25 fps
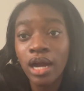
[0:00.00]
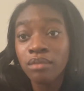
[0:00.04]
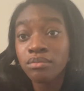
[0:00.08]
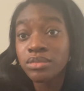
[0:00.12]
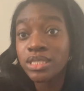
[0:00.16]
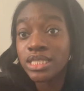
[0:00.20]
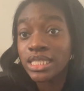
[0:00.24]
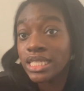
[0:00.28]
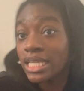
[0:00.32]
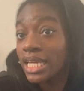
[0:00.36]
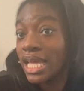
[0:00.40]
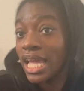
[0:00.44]

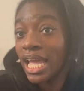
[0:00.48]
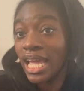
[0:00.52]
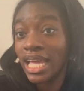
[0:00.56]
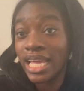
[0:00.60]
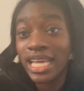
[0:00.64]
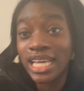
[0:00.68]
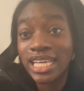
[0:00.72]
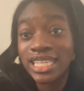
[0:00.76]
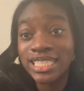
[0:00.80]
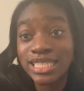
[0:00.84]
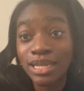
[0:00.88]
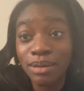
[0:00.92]
She can't get
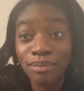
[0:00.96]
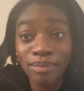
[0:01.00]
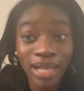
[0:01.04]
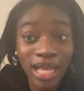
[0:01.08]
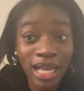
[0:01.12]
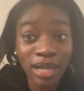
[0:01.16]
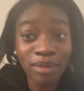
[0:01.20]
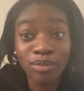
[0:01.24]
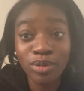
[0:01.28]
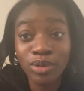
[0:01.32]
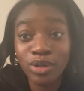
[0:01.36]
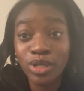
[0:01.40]
into
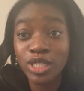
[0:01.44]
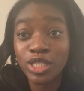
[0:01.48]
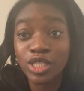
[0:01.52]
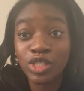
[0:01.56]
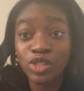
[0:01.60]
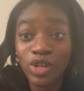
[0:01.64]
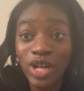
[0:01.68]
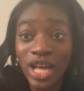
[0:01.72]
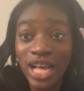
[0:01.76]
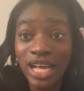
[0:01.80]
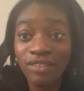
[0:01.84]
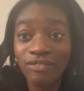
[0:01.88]
Blackboard. She
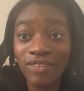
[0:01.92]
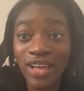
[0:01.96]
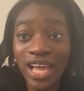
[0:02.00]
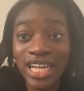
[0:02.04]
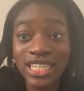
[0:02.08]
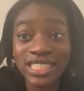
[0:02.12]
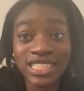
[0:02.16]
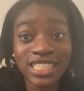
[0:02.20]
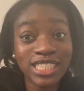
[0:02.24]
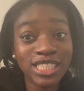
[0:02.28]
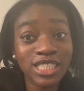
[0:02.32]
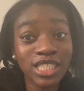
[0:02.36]
don't have
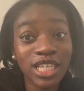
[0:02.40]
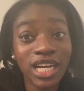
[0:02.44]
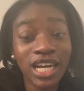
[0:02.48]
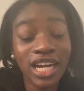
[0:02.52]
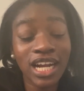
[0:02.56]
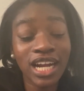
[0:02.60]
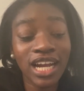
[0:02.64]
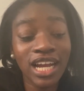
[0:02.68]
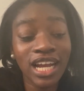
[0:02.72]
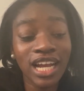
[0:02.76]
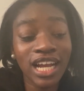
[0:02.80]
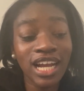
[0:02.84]
access to
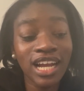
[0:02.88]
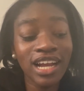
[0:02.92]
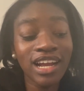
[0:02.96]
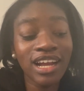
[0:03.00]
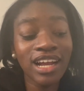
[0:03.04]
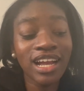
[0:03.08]
her